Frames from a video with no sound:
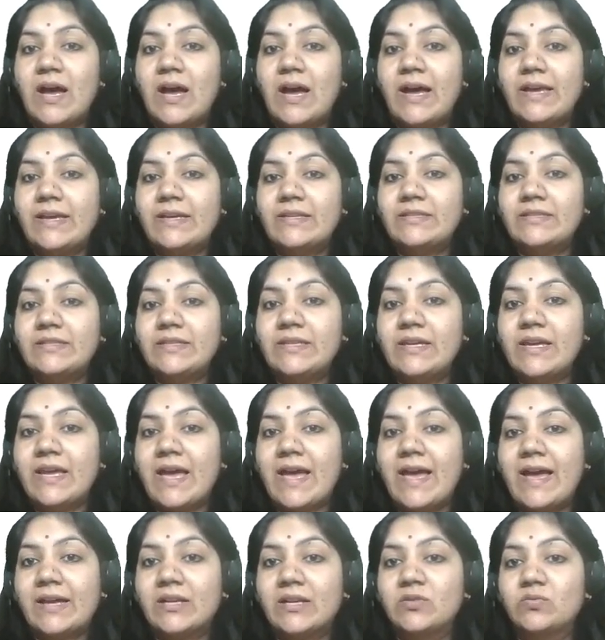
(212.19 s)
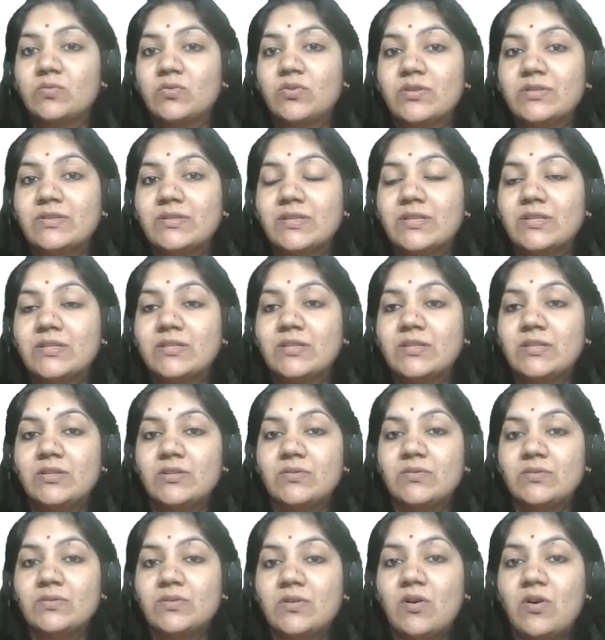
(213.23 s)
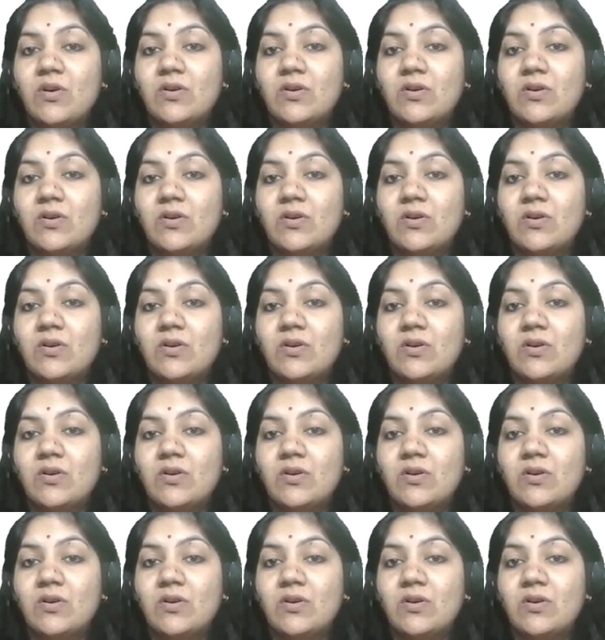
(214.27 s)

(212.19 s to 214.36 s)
IT Act was introduced